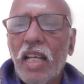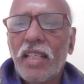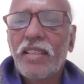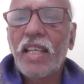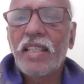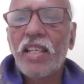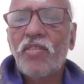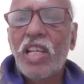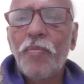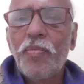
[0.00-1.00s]
excessive
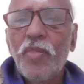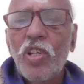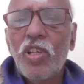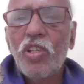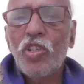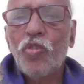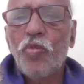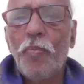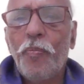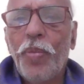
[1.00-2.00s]
sleep,
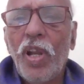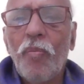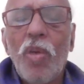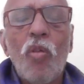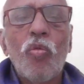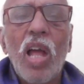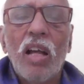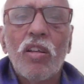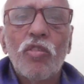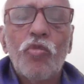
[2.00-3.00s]
swapana bahula.
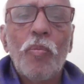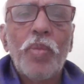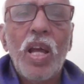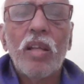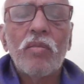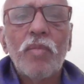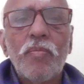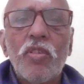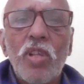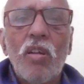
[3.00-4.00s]
Swapana,
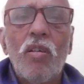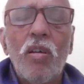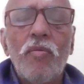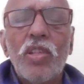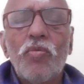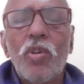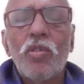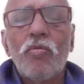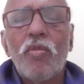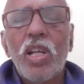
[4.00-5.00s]
they always
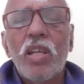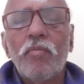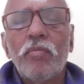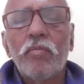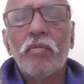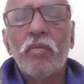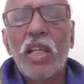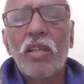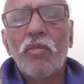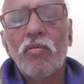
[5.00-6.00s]
want to dream,
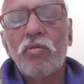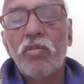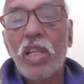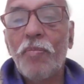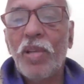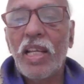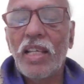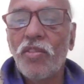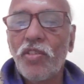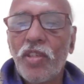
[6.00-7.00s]
like, you know, sleeping
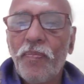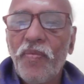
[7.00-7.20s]
like this.